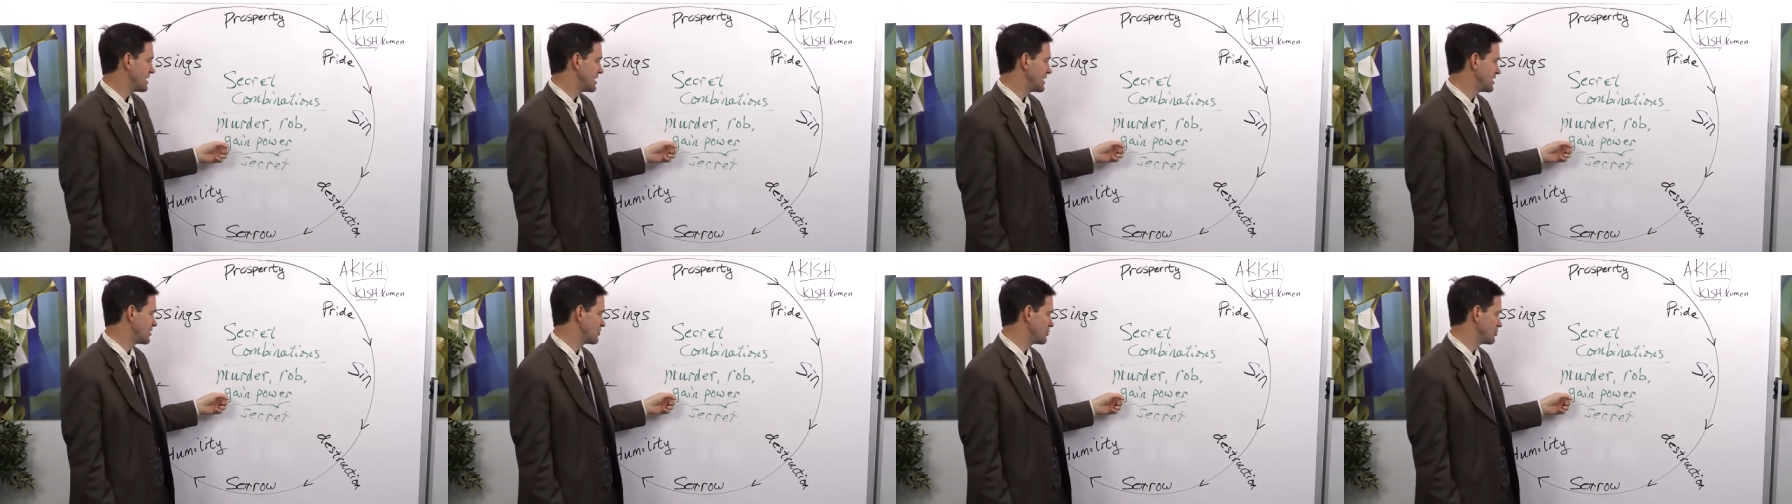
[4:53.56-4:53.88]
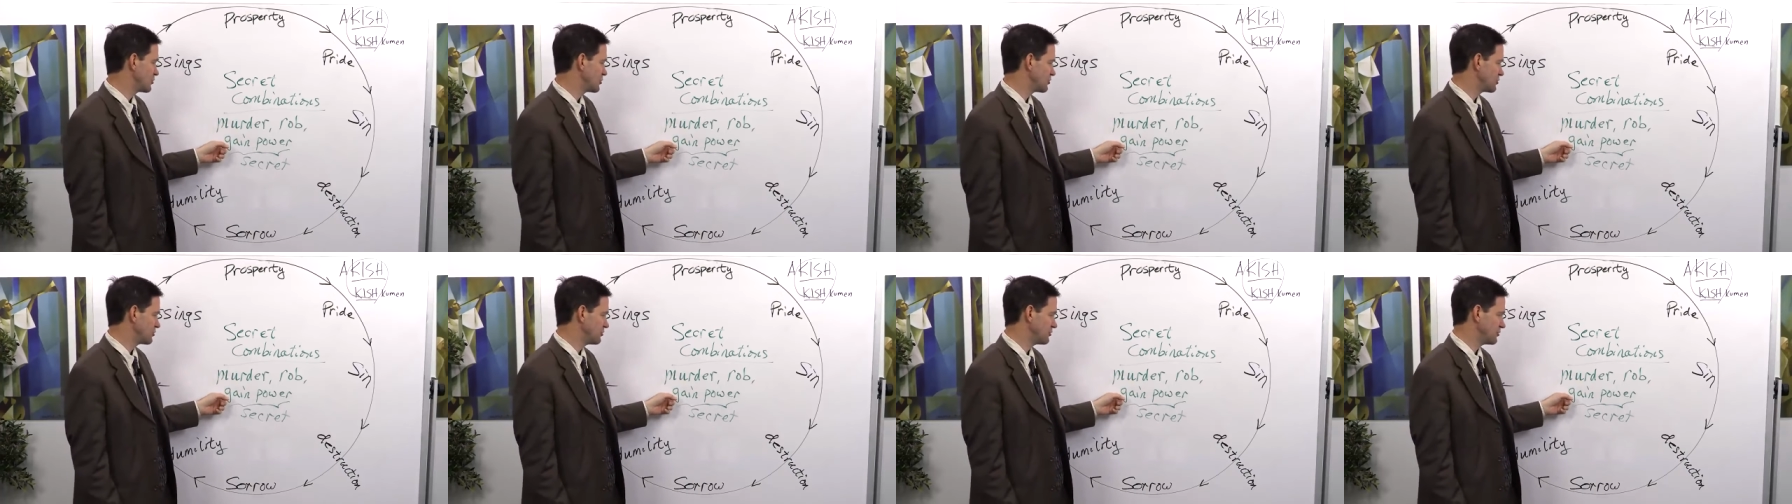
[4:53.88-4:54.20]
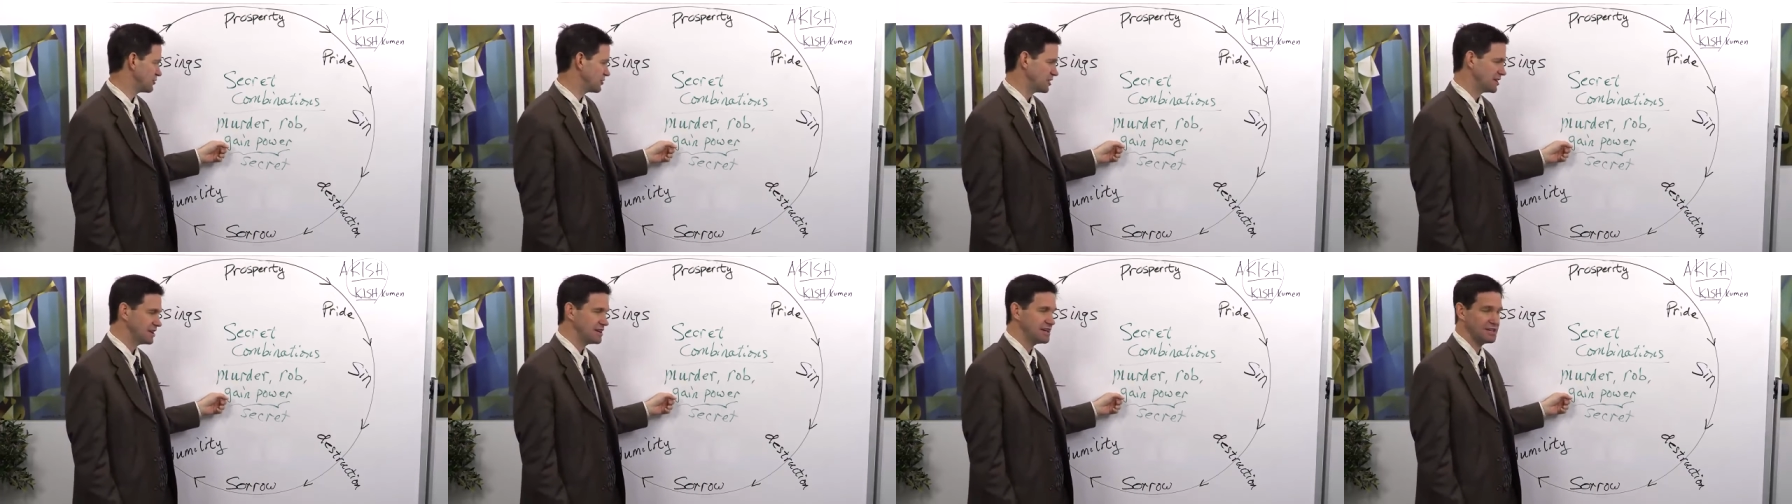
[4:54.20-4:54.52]
in order
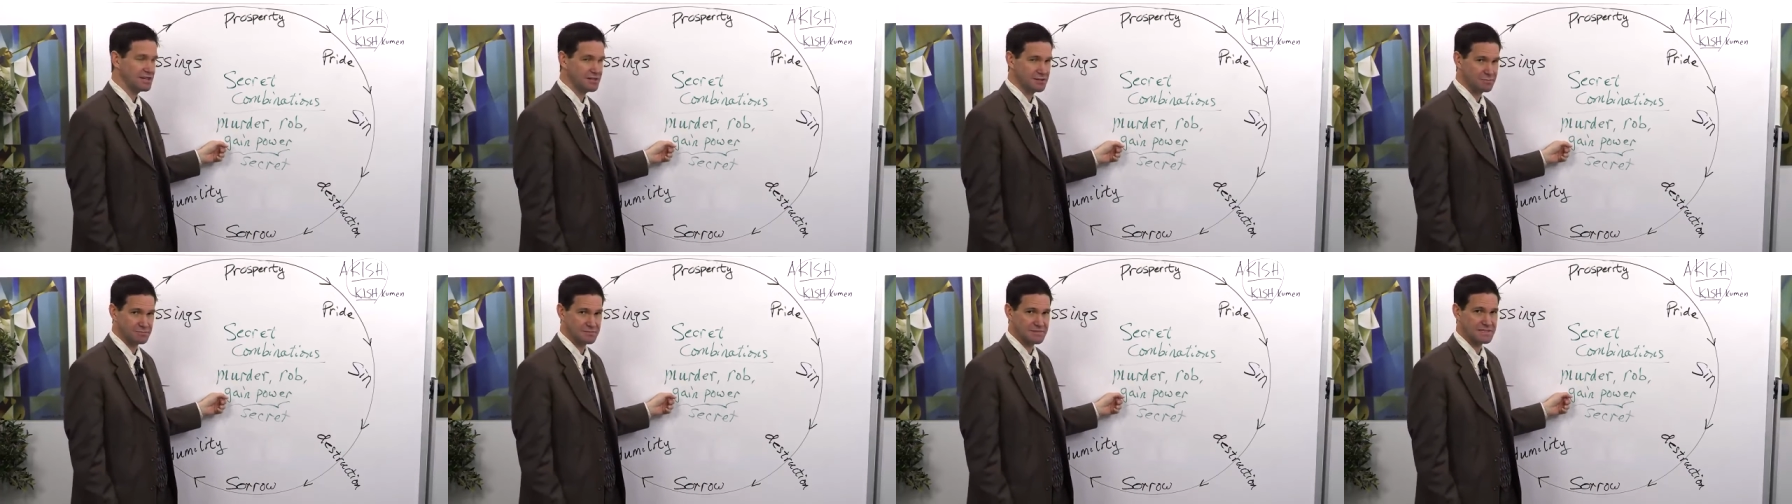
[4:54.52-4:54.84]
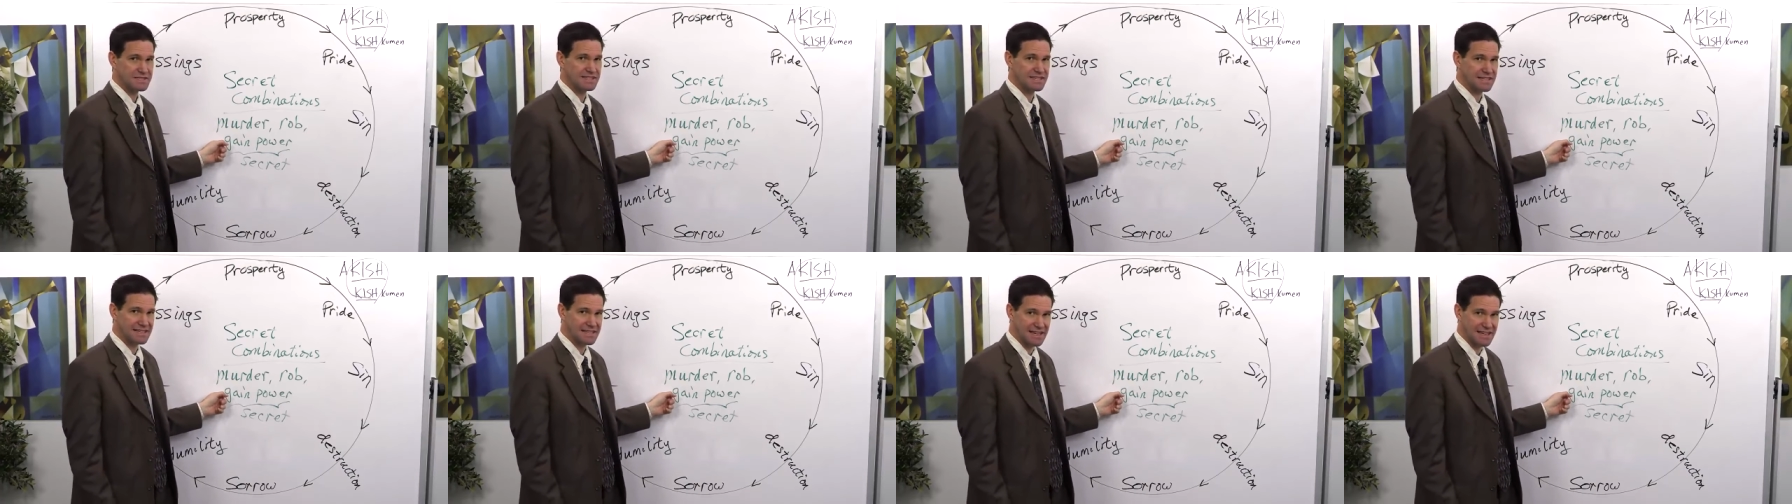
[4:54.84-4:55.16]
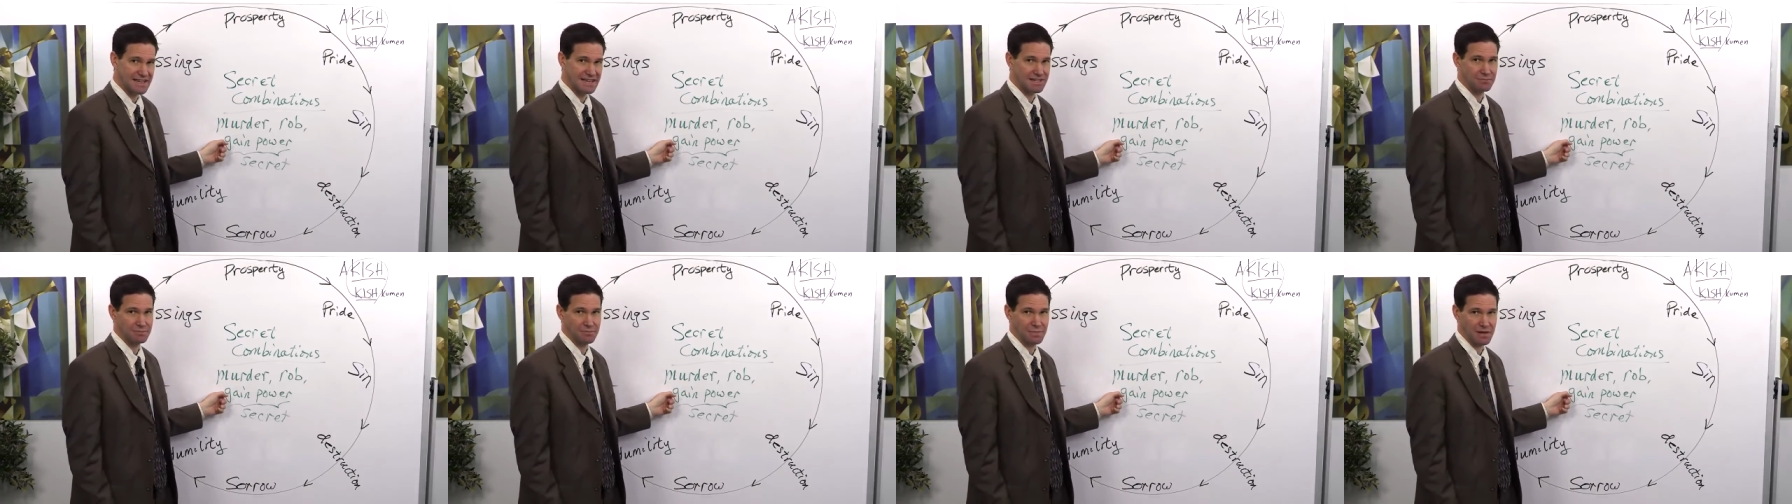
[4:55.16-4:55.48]
for him to
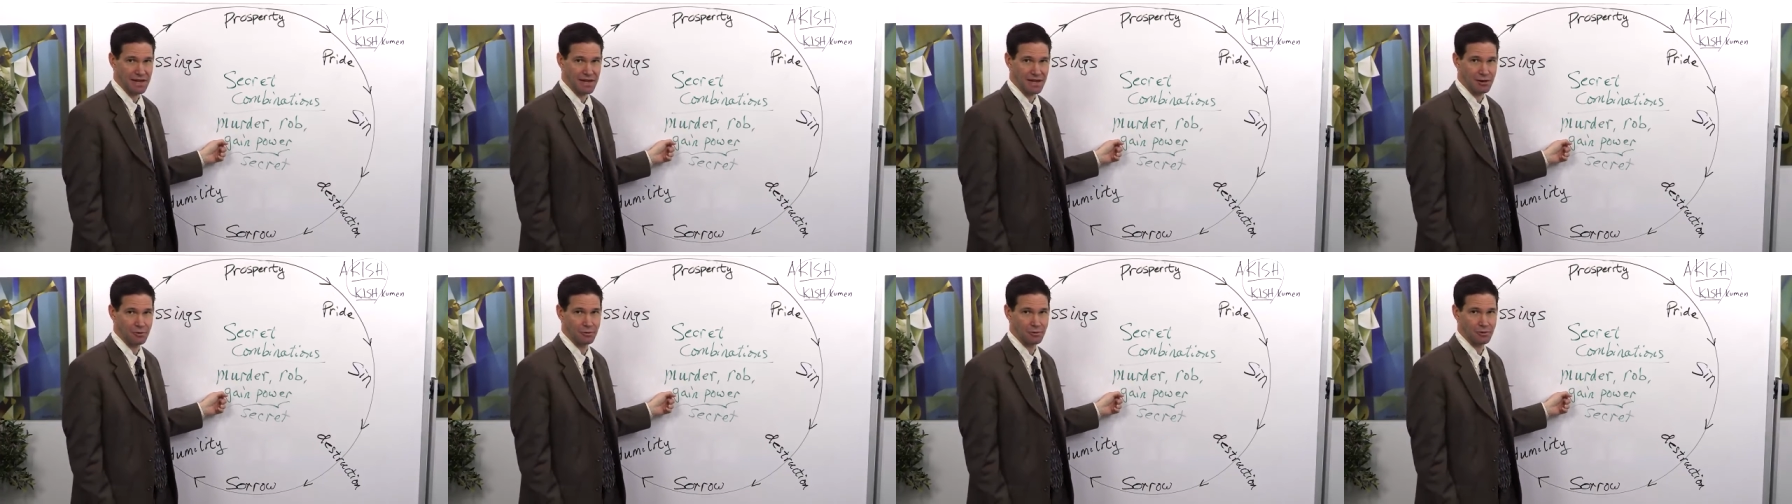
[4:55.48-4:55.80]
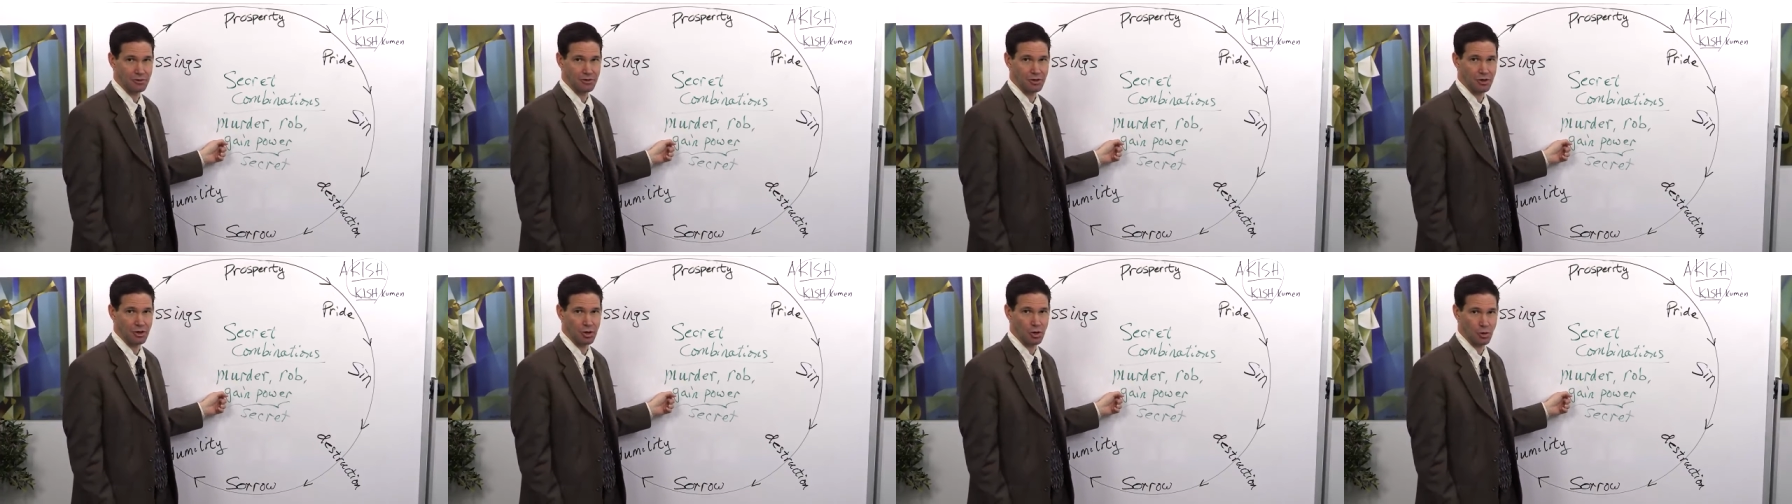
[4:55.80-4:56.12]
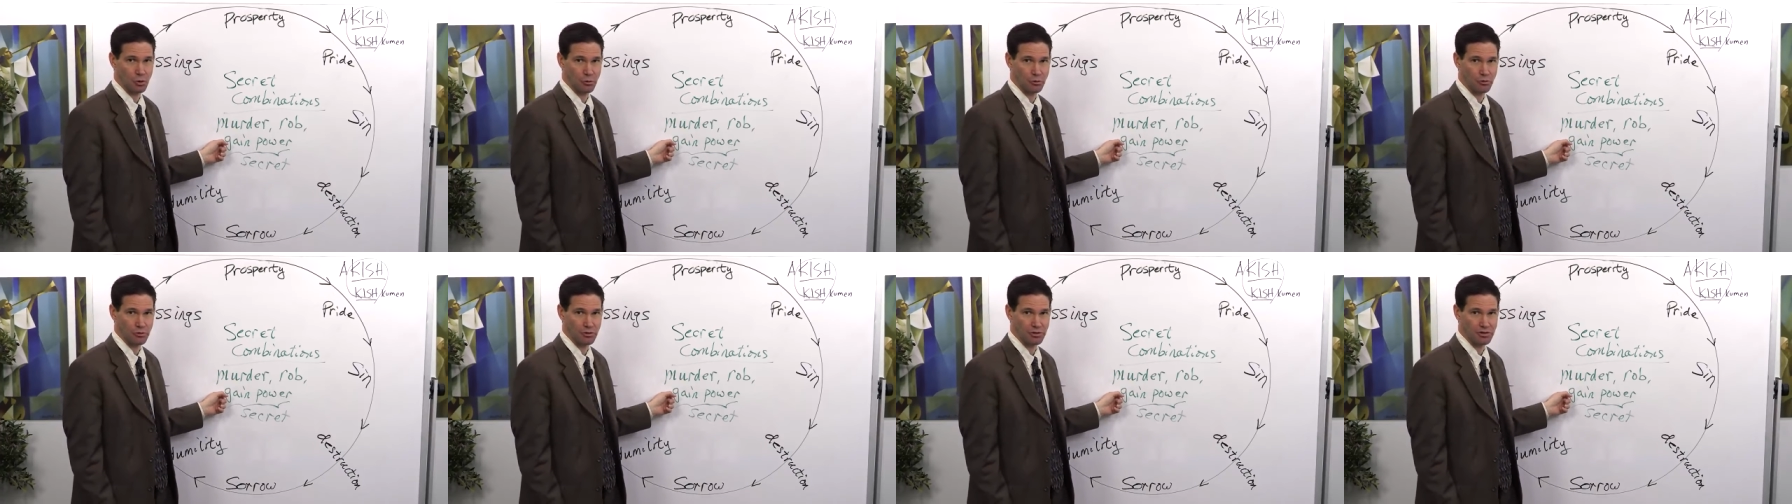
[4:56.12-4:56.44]
gain power
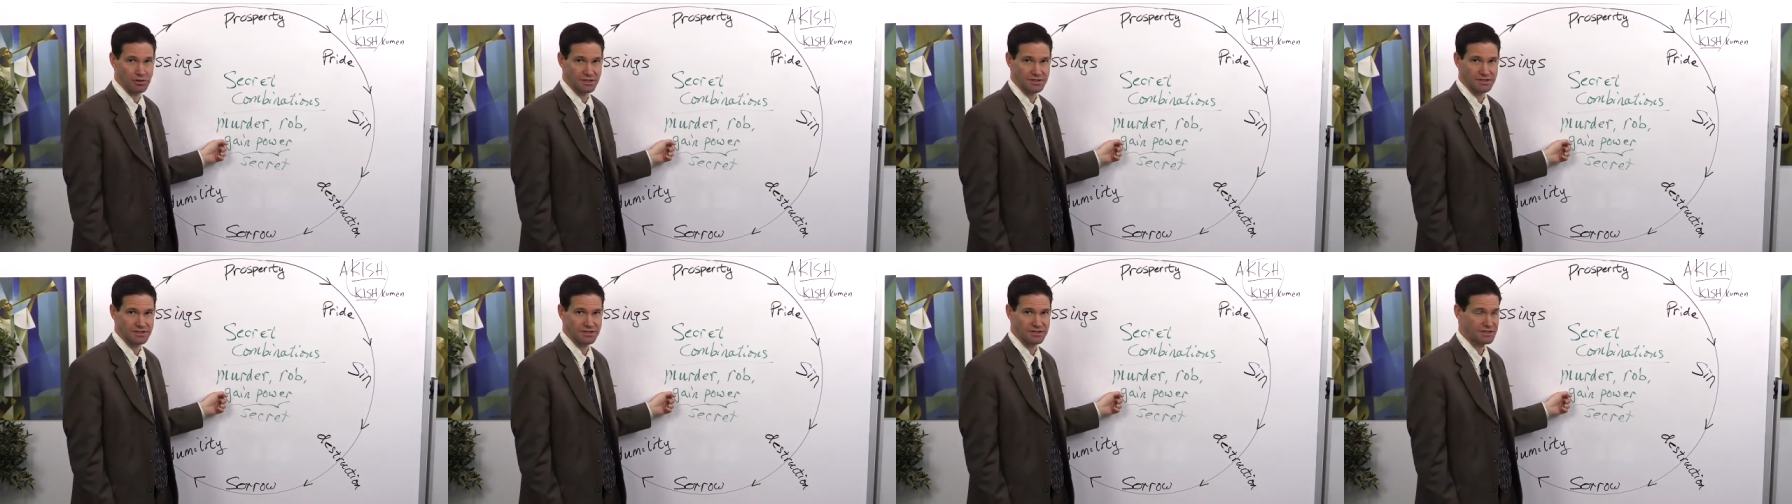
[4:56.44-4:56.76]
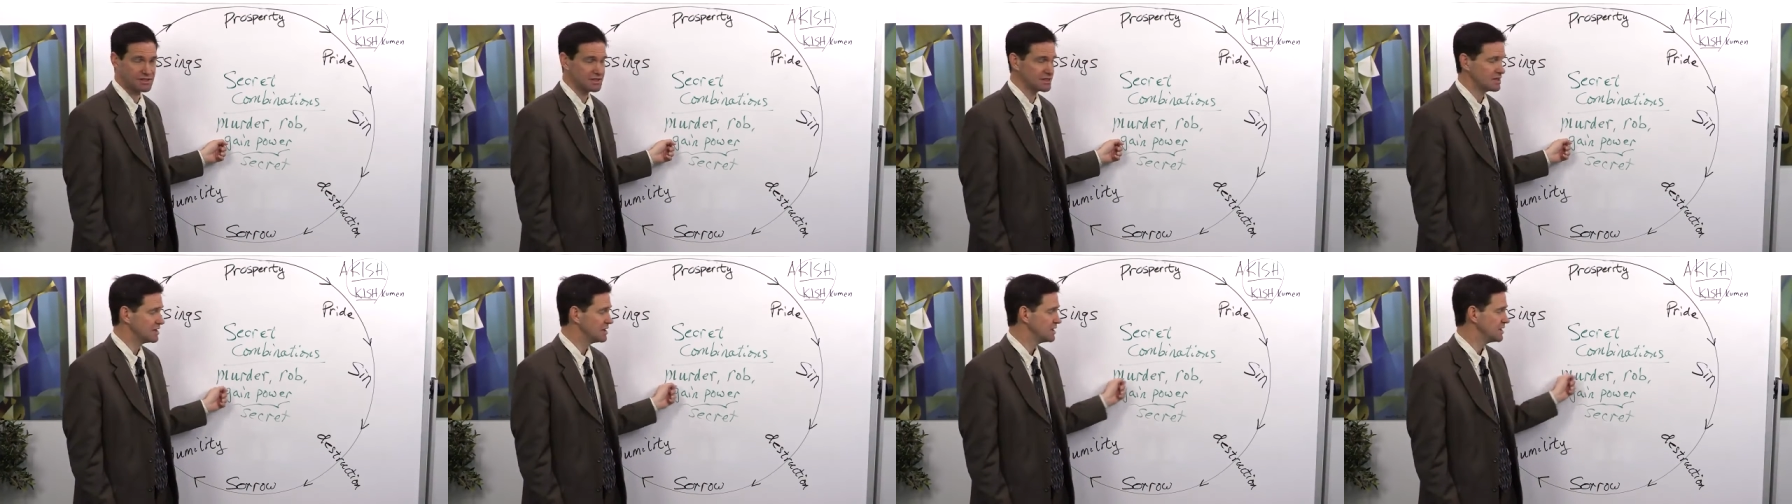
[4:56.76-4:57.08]
over us.